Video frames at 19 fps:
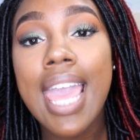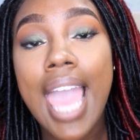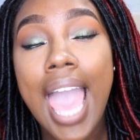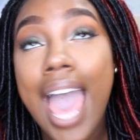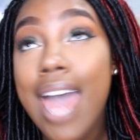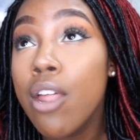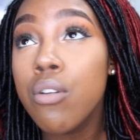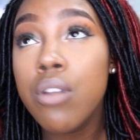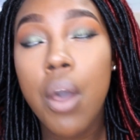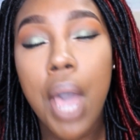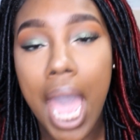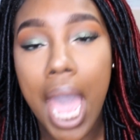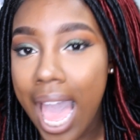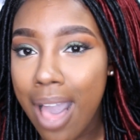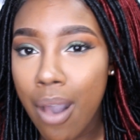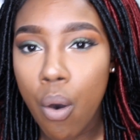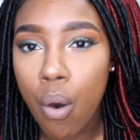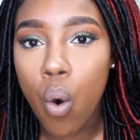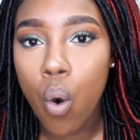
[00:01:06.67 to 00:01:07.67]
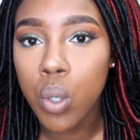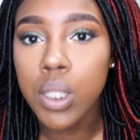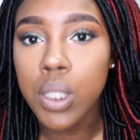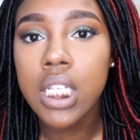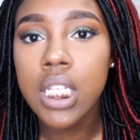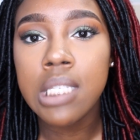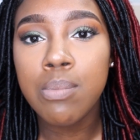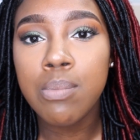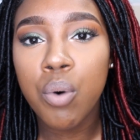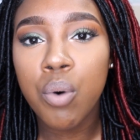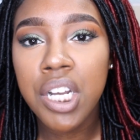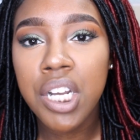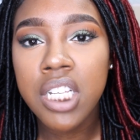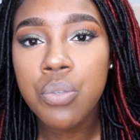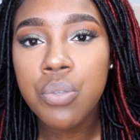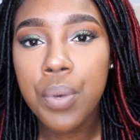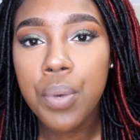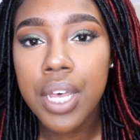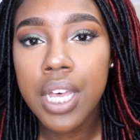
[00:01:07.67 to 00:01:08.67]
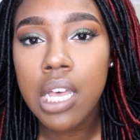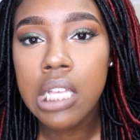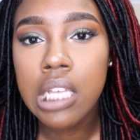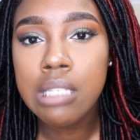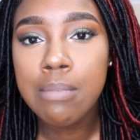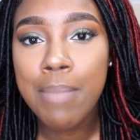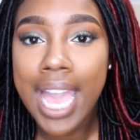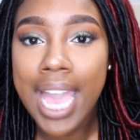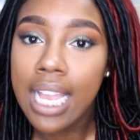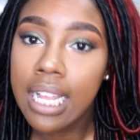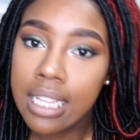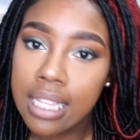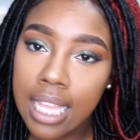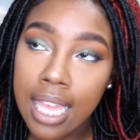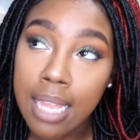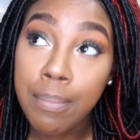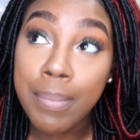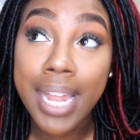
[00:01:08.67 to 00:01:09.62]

I don't know how old these boys was back then,